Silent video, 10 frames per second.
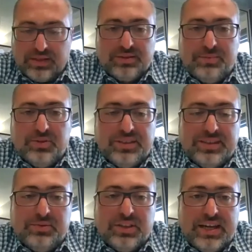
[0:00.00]
some of the
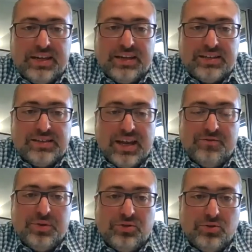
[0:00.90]
similar areas
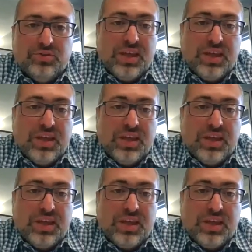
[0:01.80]
have been too.